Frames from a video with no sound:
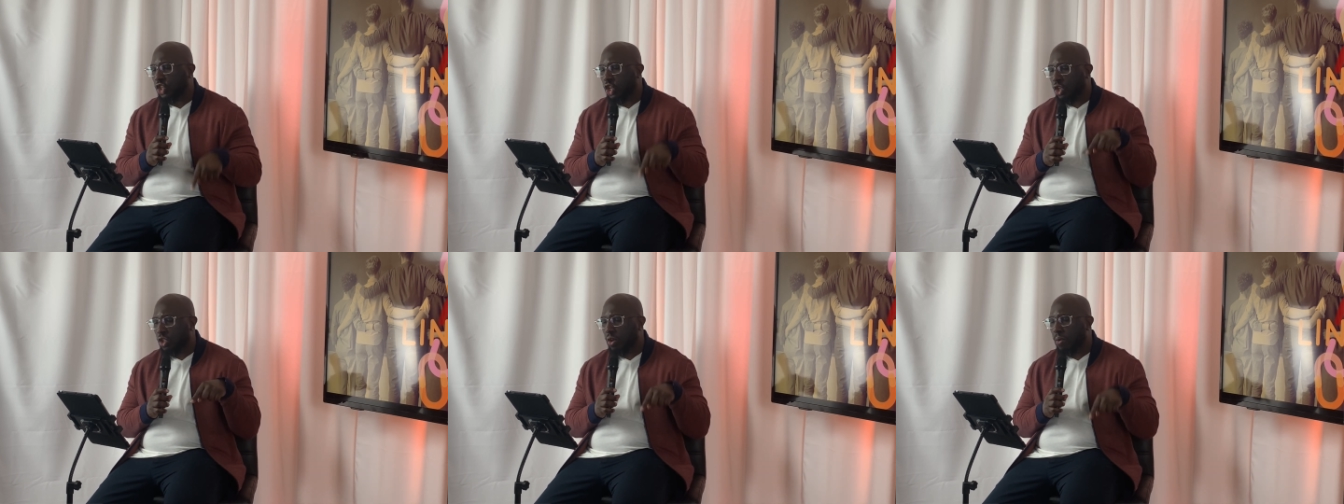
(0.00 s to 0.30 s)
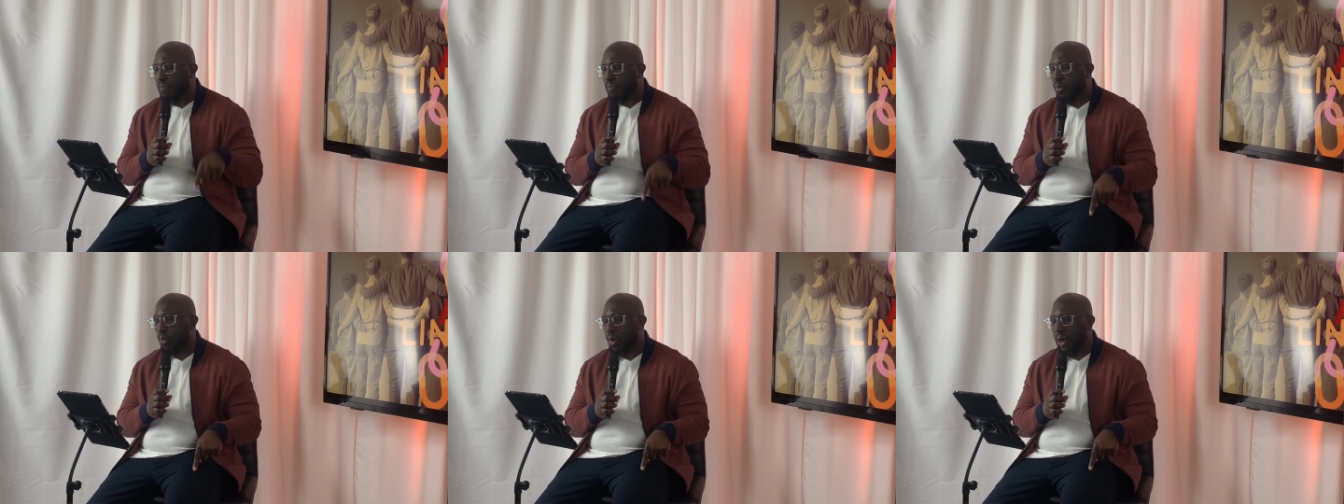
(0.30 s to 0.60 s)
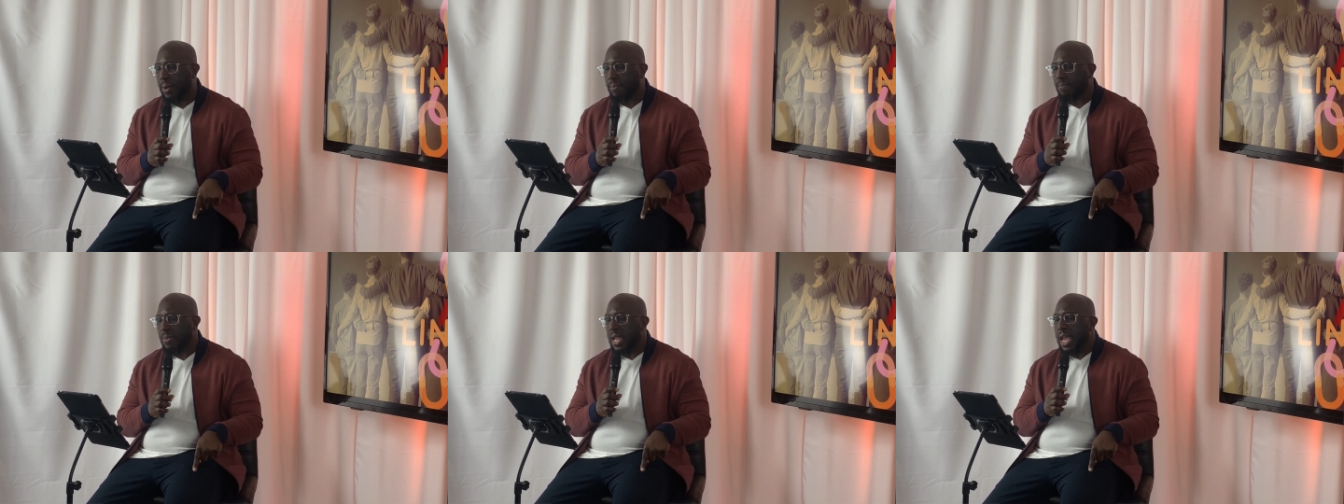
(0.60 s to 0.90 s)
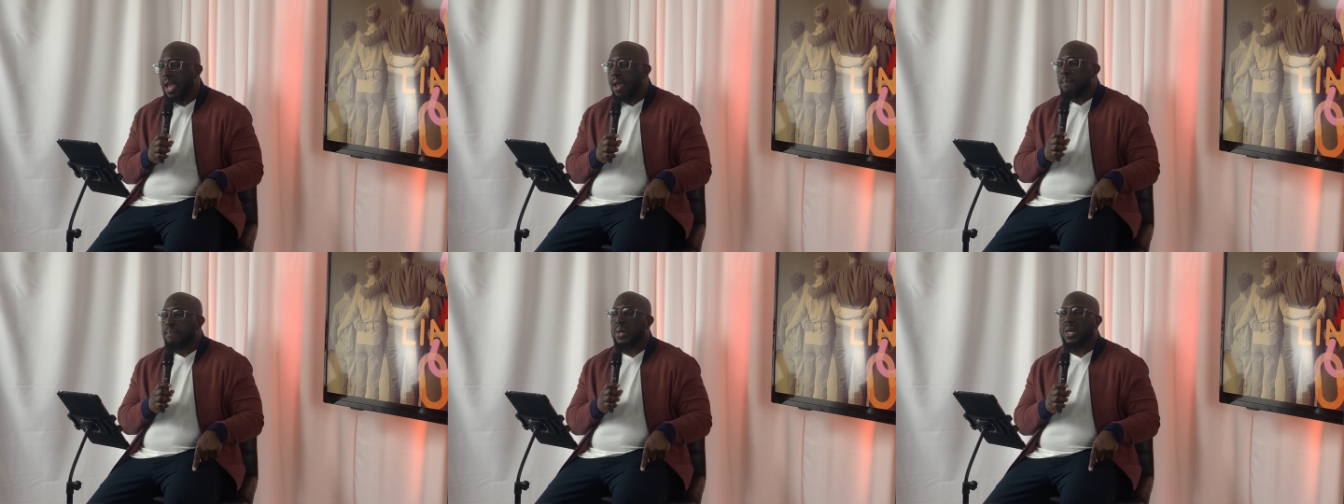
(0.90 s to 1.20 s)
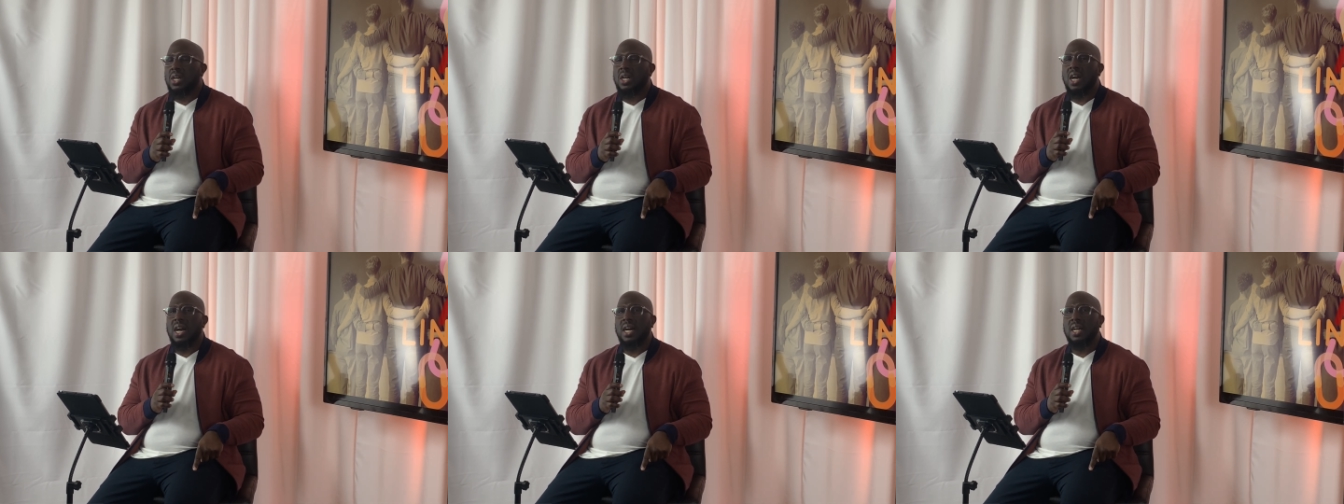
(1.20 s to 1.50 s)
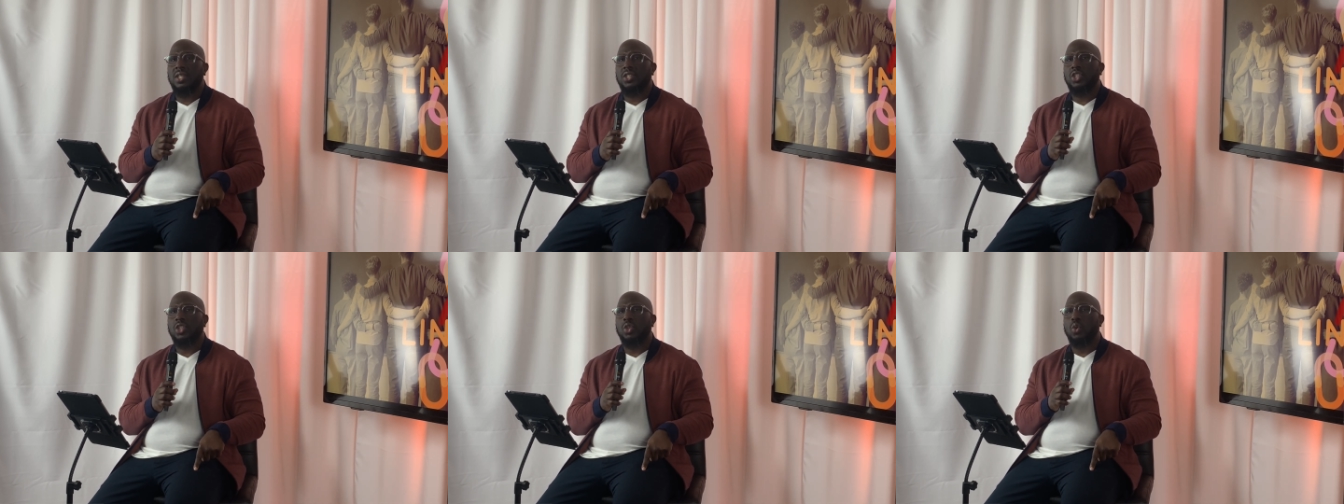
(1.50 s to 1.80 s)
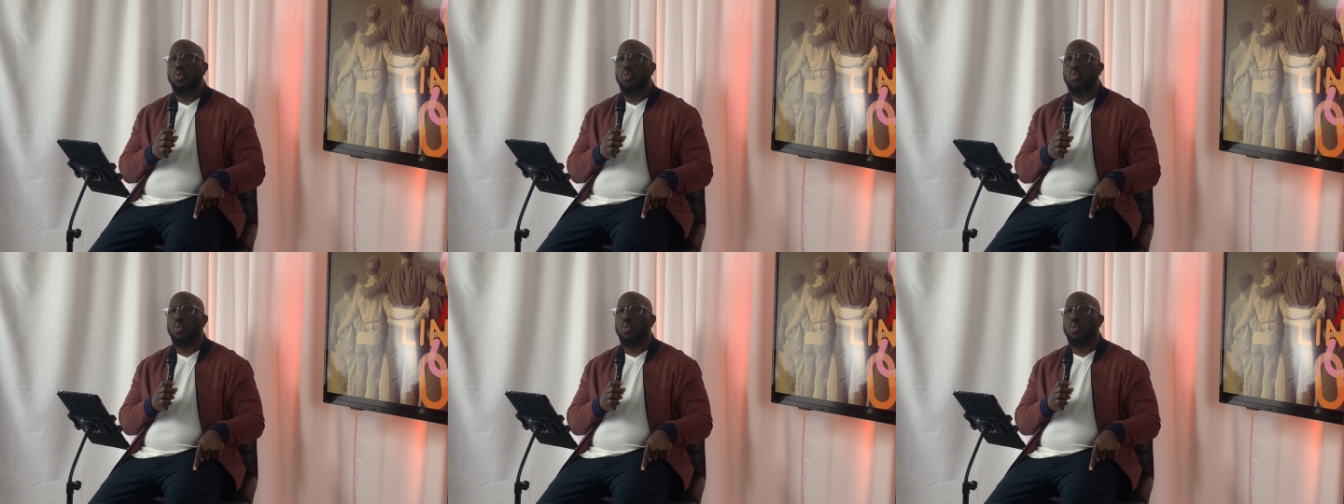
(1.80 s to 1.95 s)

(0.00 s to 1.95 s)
to the point because